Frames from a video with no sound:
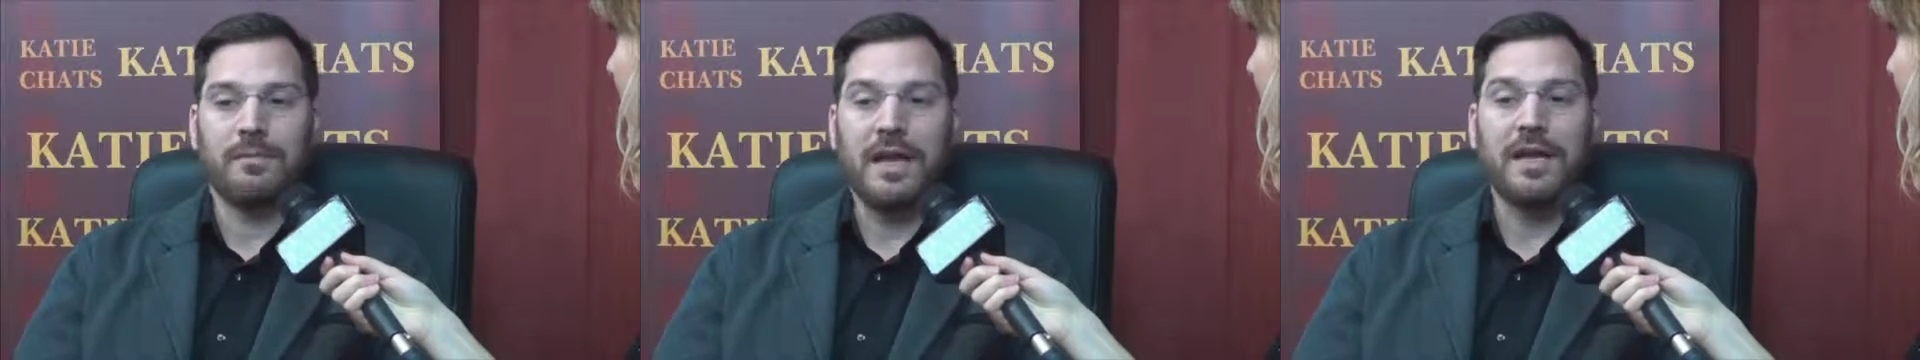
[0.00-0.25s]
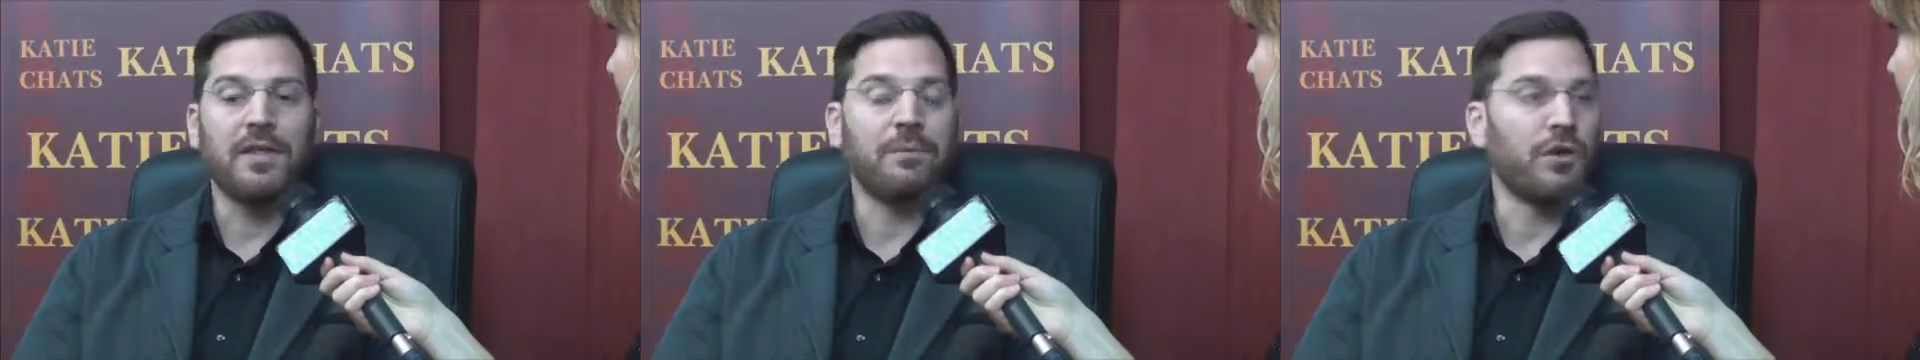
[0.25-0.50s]

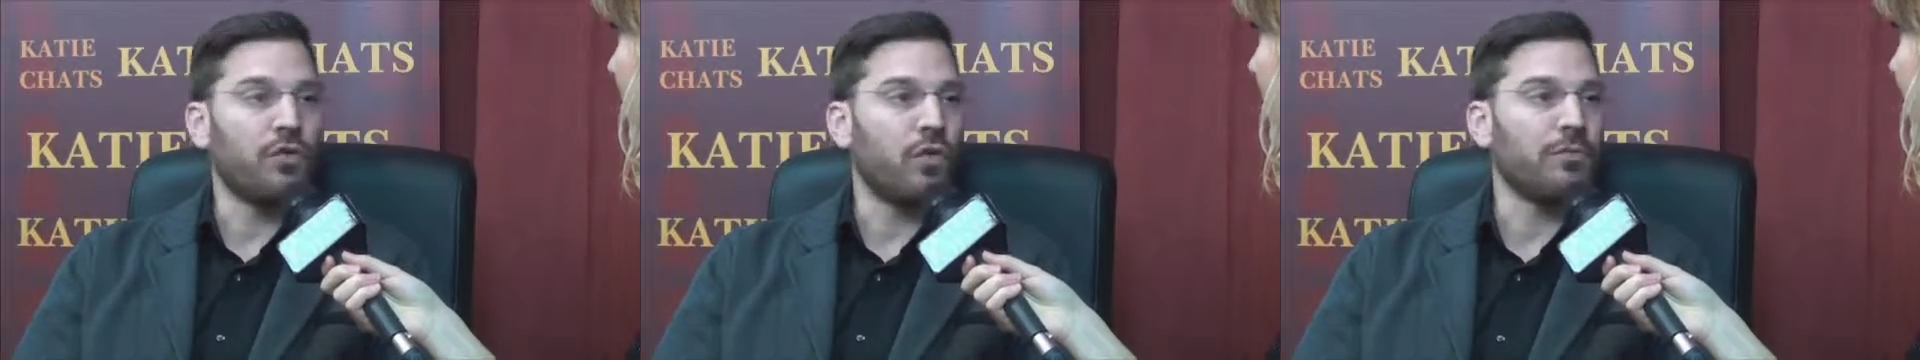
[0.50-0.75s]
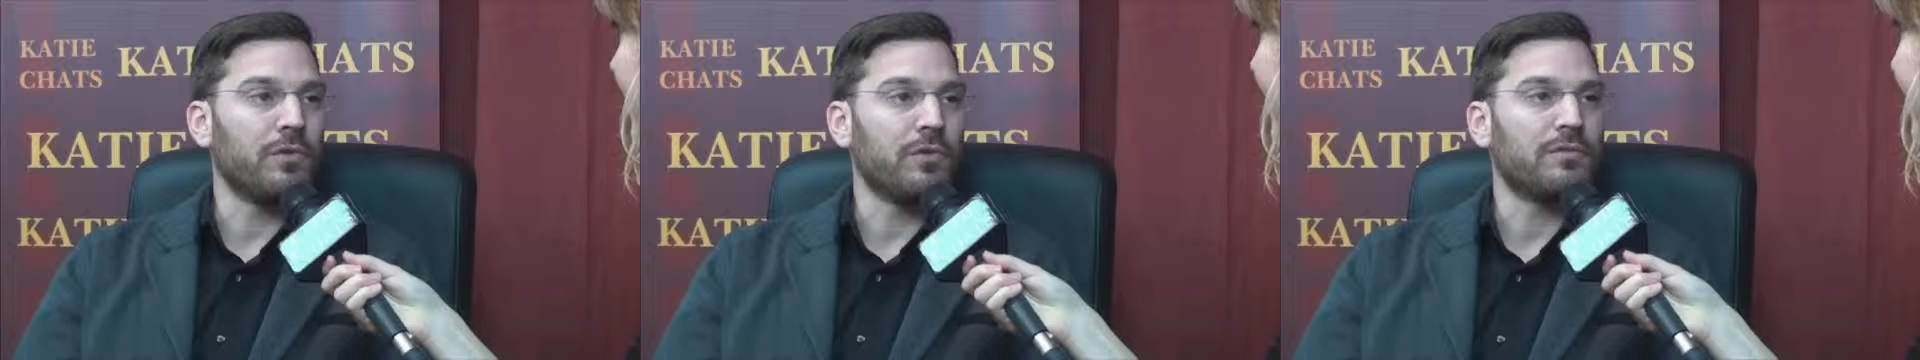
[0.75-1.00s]
anything but
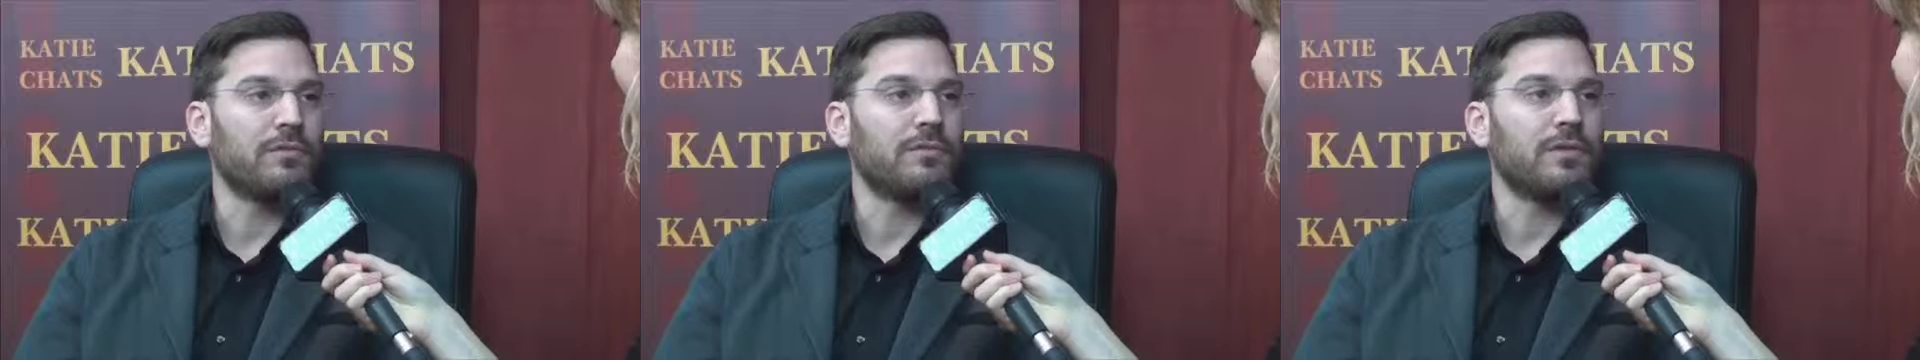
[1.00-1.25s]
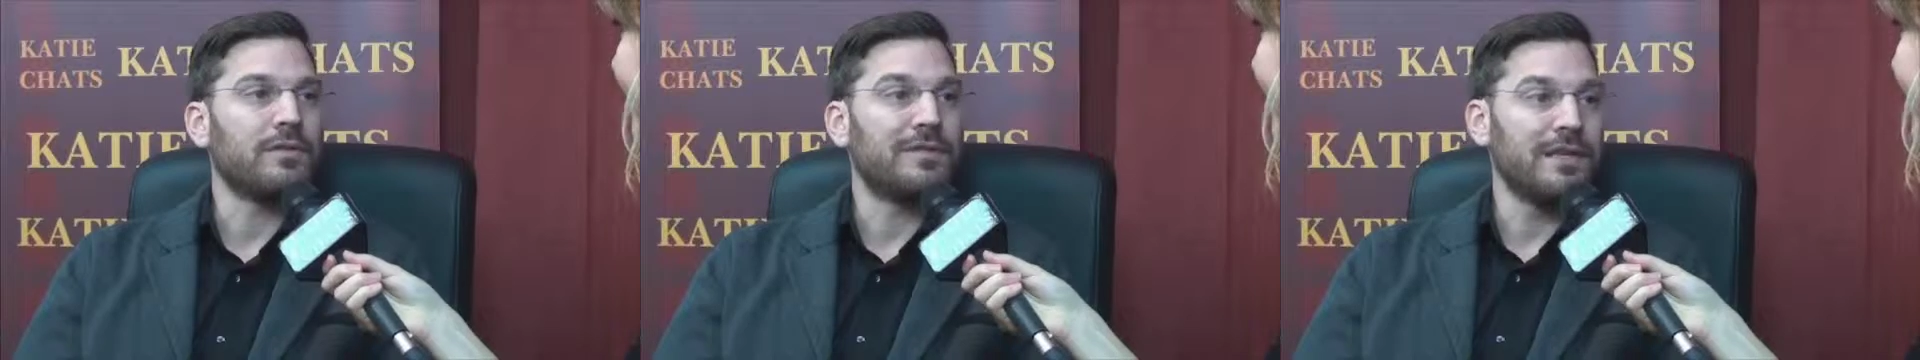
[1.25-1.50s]
normal
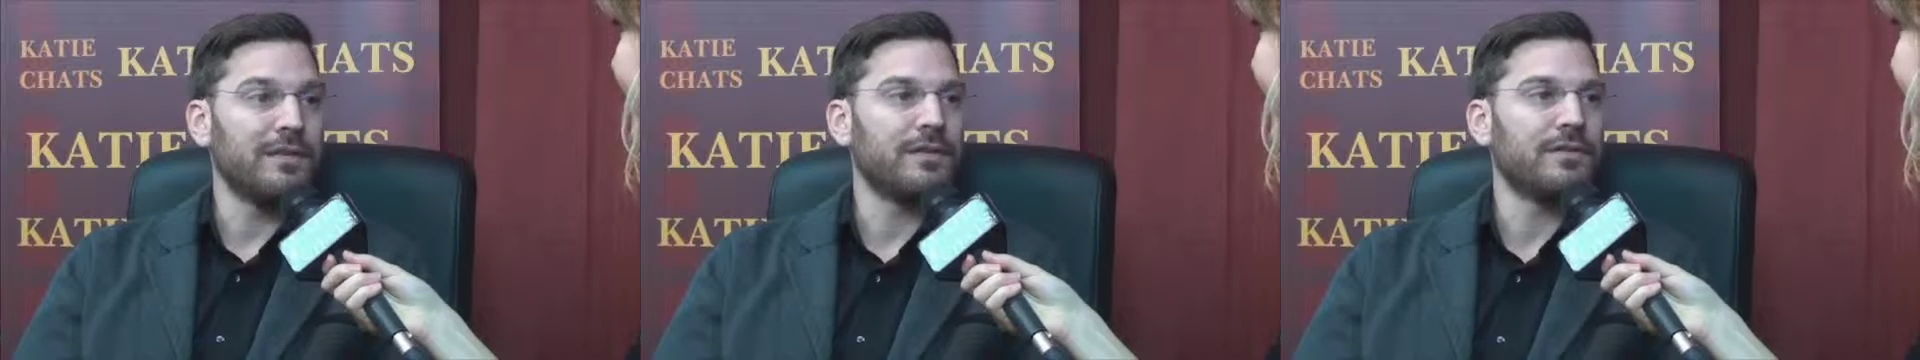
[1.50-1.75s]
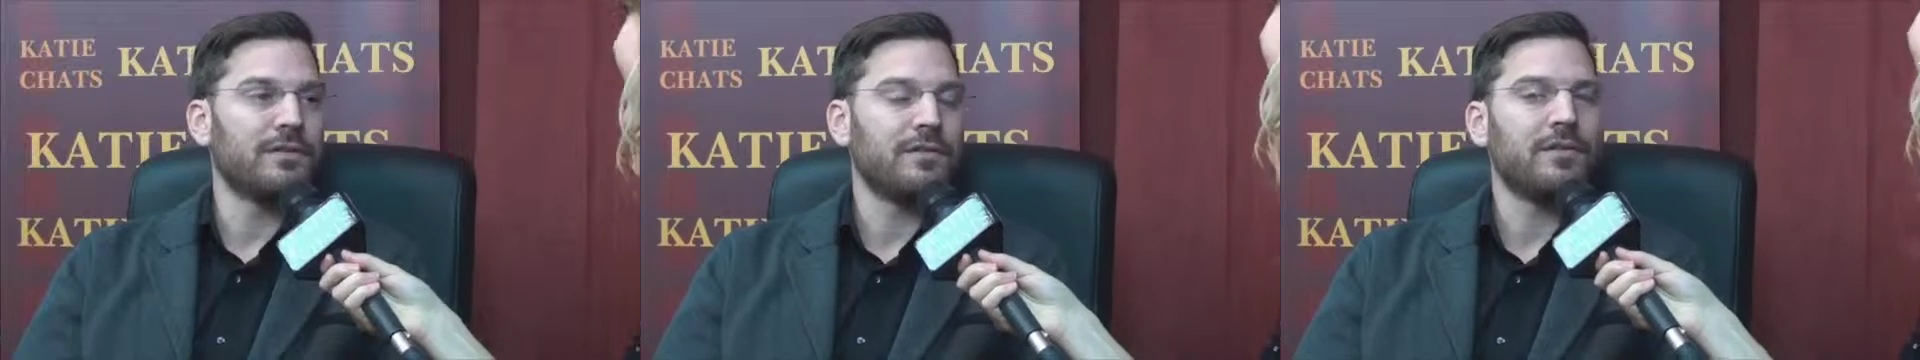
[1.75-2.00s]
Dylan,
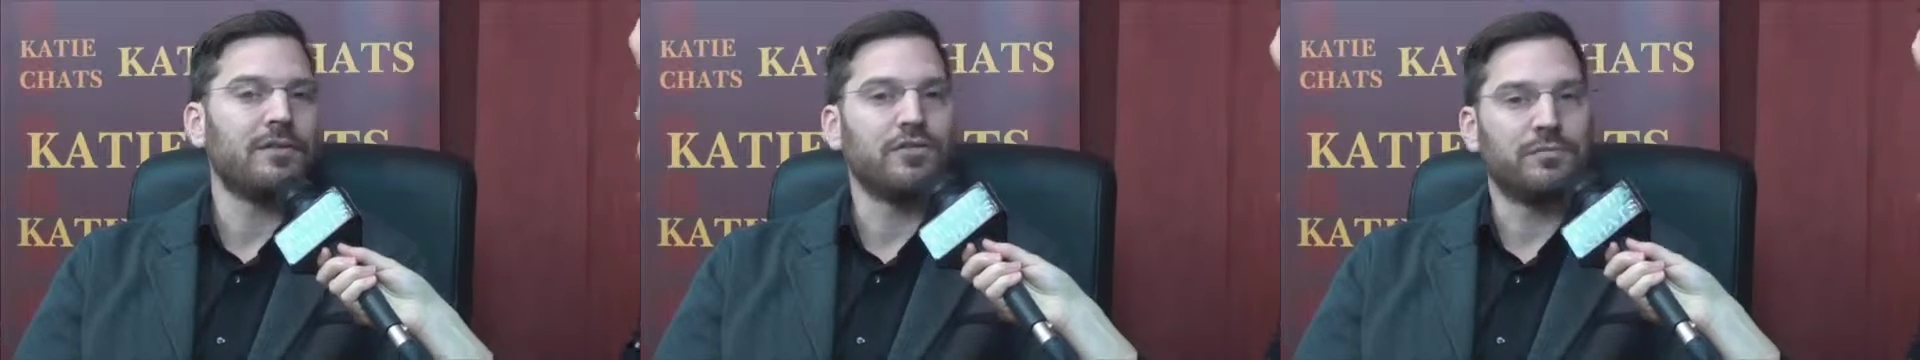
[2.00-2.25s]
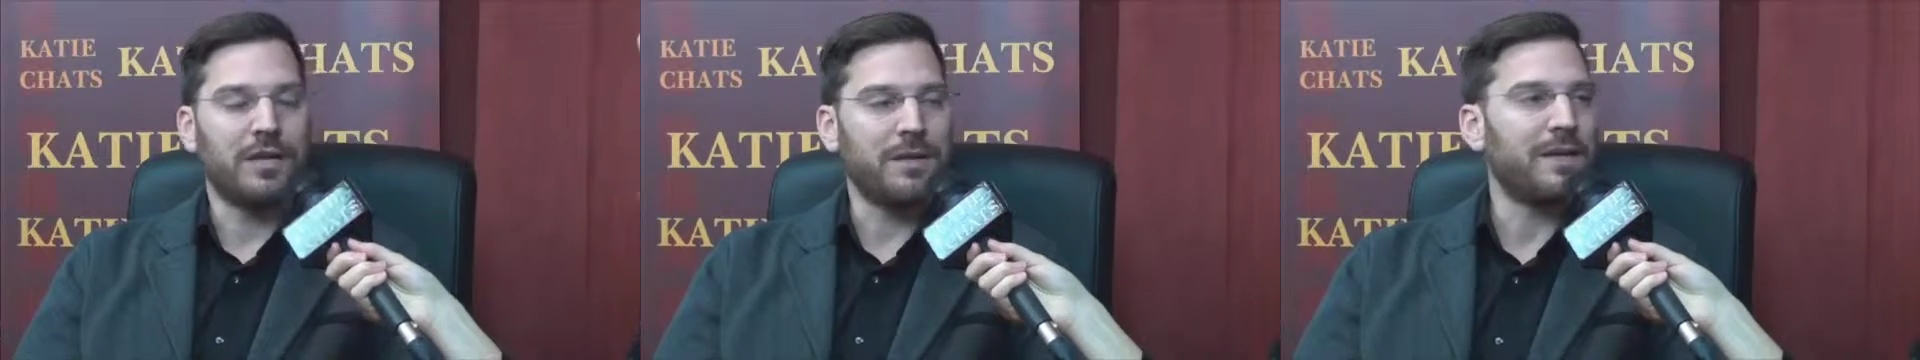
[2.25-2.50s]

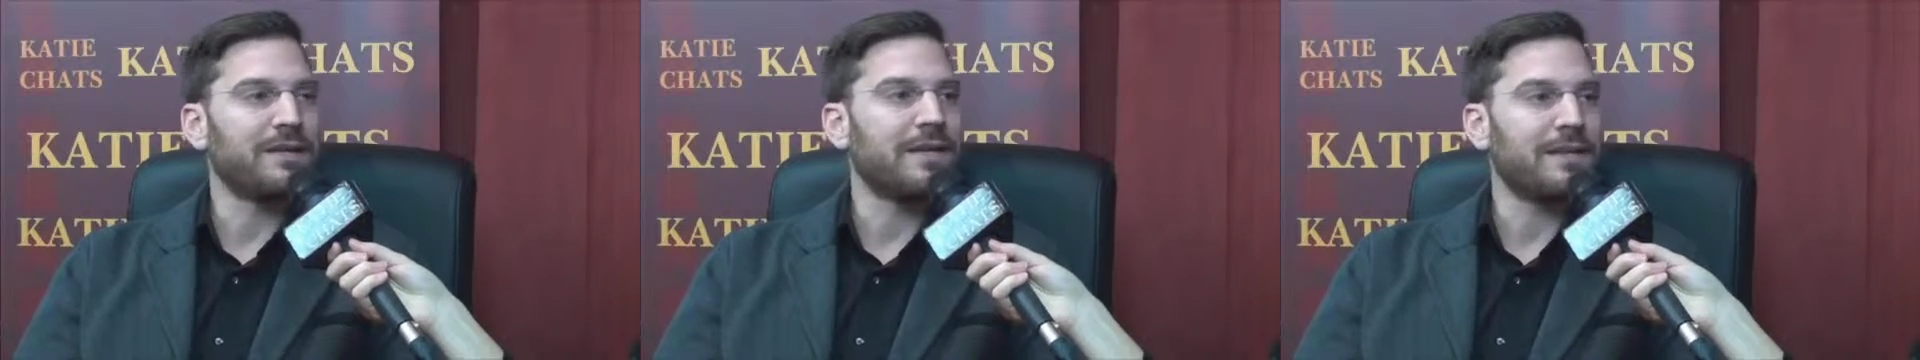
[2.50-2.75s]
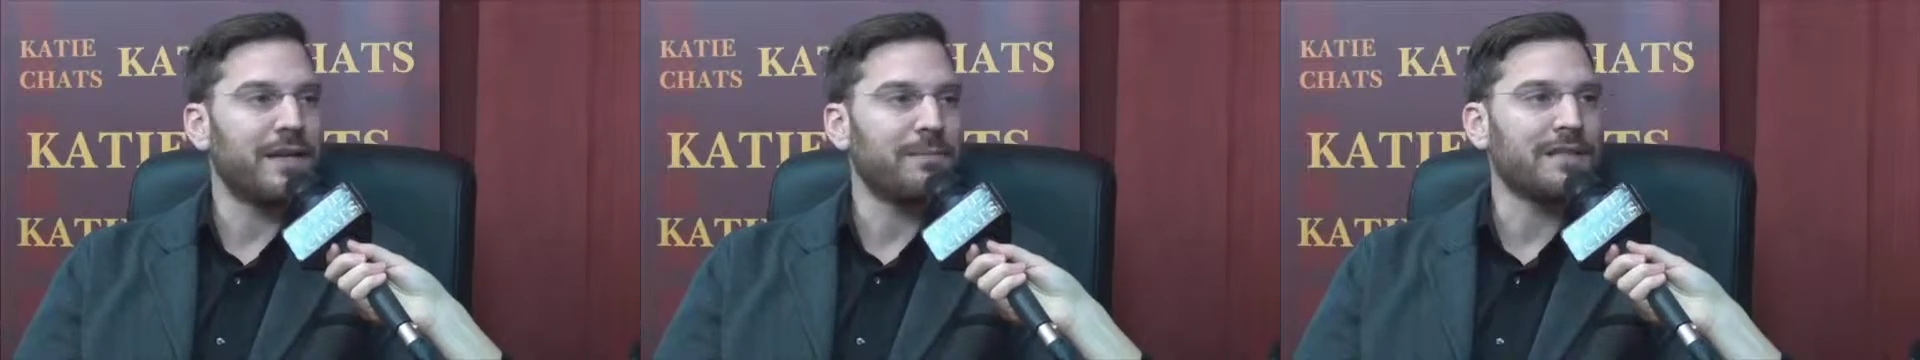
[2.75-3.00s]
who's played by
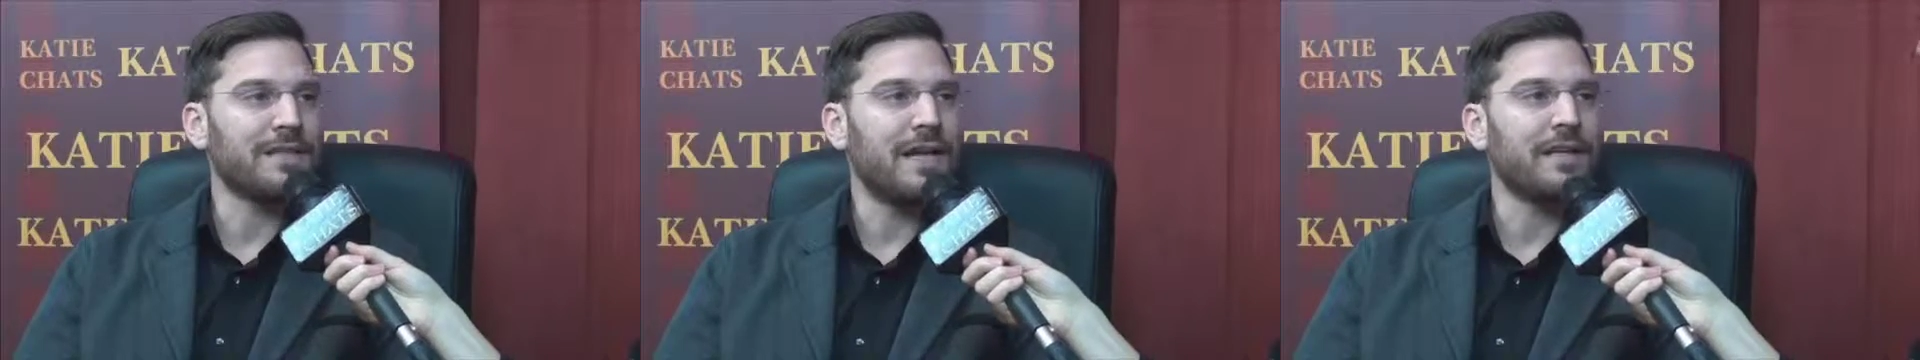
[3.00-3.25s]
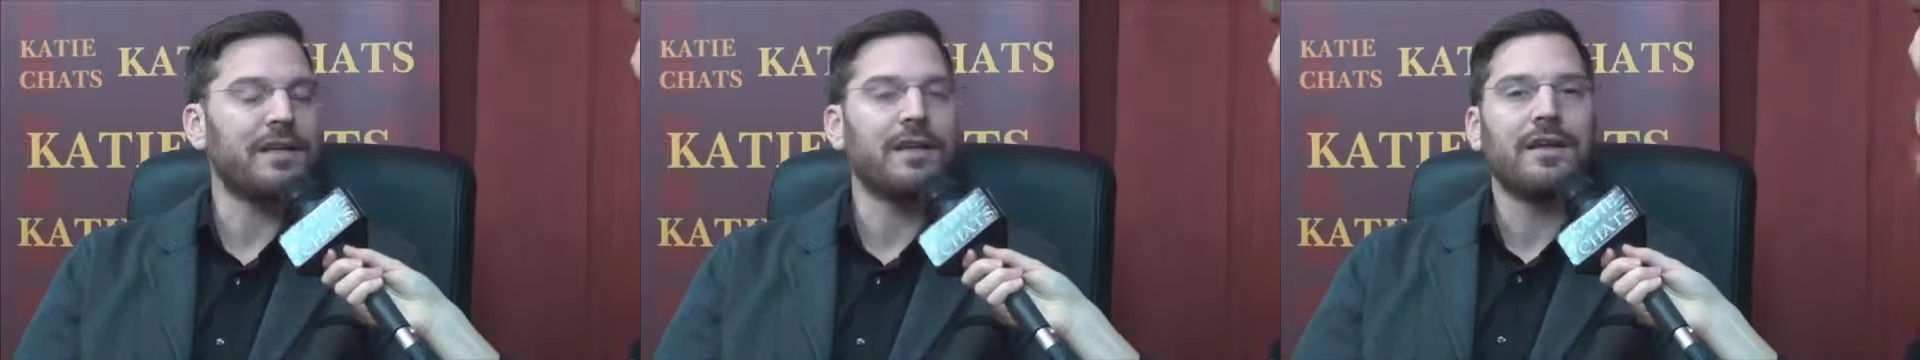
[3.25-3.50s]
Tatiana Maslany.